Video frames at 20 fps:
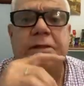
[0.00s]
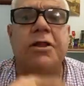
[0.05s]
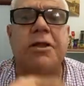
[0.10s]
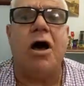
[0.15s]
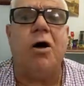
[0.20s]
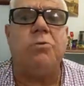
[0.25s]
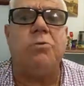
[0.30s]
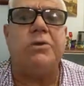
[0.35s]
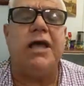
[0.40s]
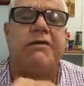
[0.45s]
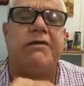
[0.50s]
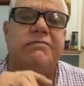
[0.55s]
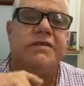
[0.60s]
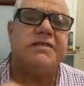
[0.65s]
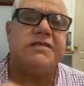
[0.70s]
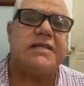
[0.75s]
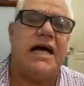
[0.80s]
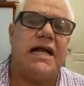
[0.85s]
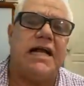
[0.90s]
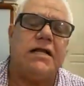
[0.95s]
Now they
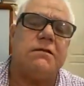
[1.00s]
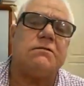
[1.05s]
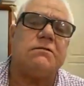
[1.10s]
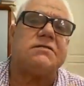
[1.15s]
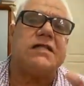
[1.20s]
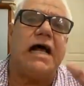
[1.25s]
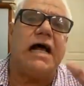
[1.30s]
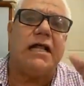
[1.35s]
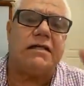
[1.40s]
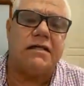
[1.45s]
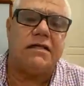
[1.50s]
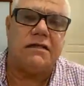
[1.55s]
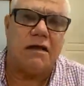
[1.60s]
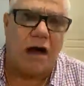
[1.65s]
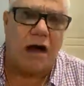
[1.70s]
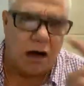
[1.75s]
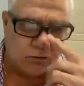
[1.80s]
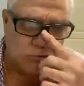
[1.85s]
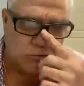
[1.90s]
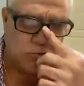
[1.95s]
have decided to start
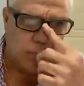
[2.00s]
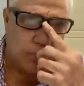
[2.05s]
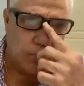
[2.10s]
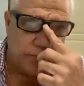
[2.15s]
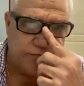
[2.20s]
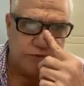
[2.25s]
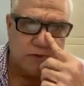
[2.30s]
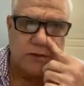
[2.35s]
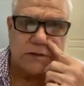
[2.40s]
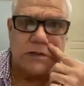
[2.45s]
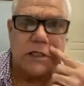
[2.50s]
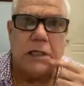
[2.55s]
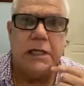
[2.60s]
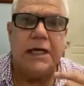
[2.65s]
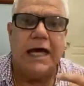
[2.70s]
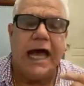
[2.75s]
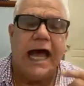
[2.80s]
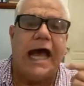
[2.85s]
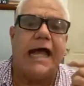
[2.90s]
it October 1st.